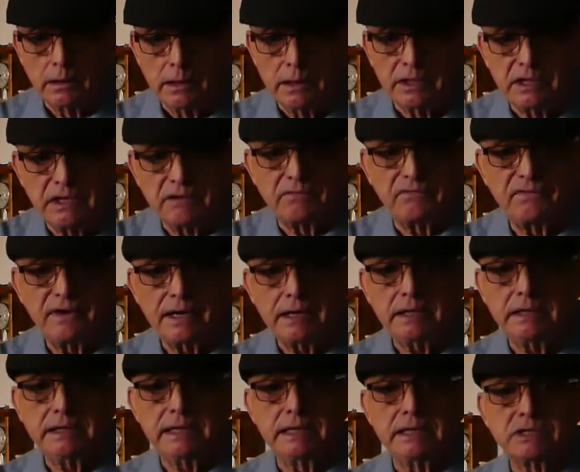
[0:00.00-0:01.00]
The
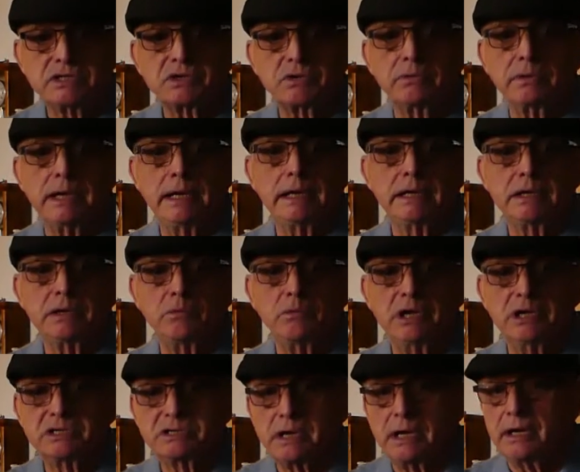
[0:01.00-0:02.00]
effect that is created
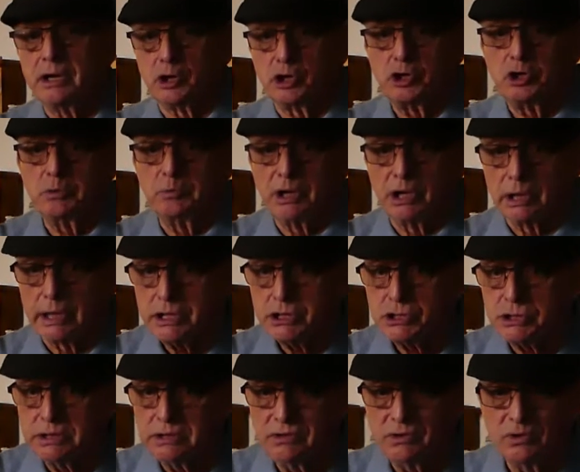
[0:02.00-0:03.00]
is an
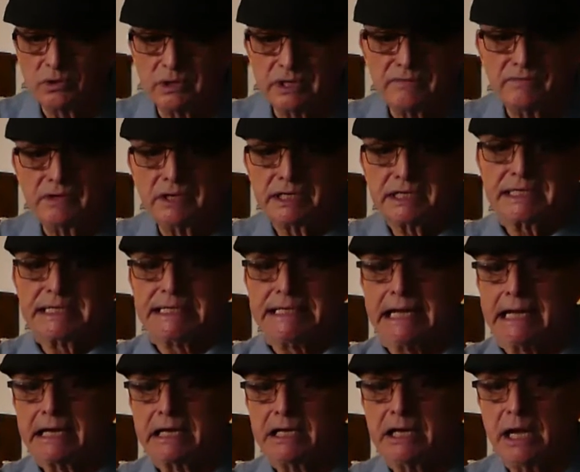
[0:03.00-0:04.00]
accumulation or even a
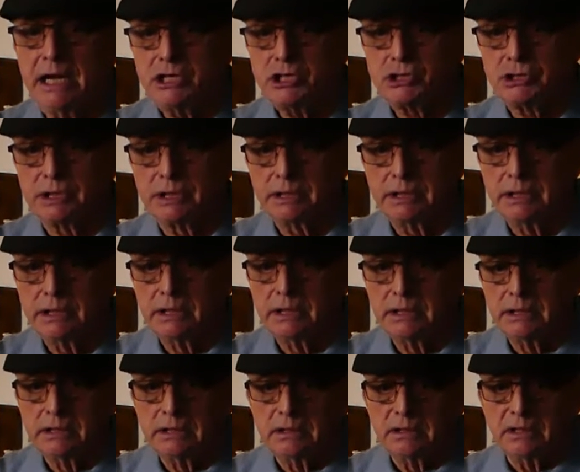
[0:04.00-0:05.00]
stagnation
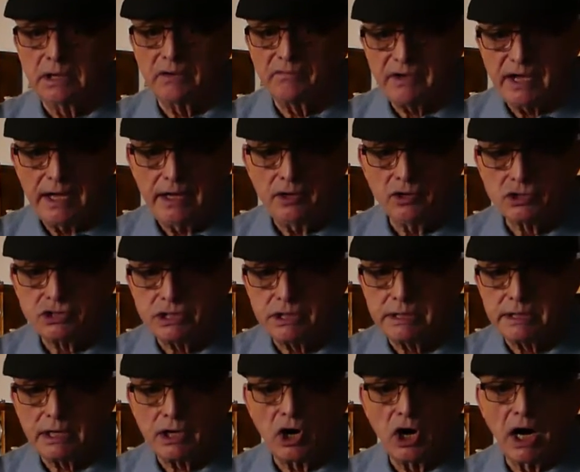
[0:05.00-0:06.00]
of energy
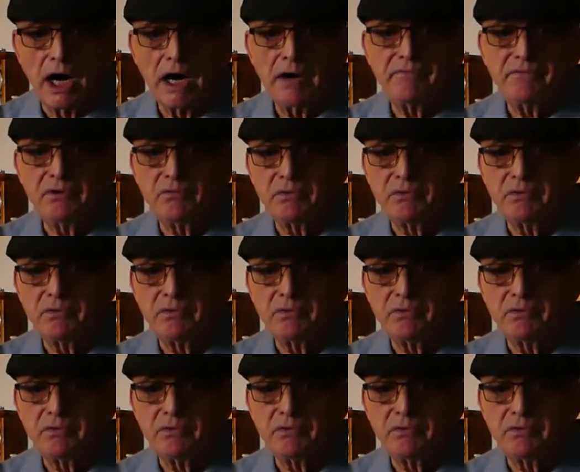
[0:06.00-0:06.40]
that often